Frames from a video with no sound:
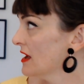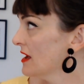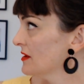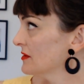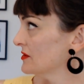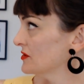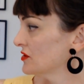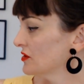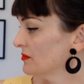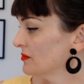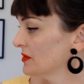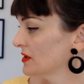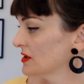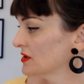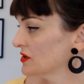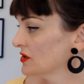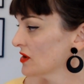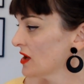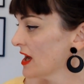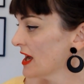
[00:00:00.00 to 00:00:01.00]
Jupiter
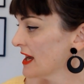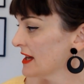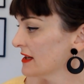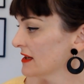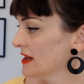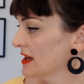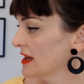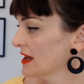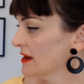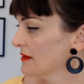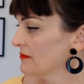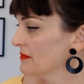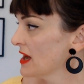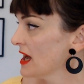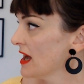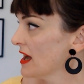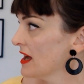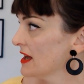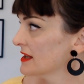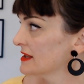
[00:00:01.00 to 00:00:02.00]
trine
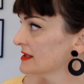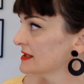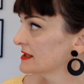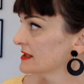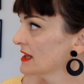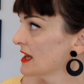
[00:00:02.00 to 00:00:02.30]
Mars,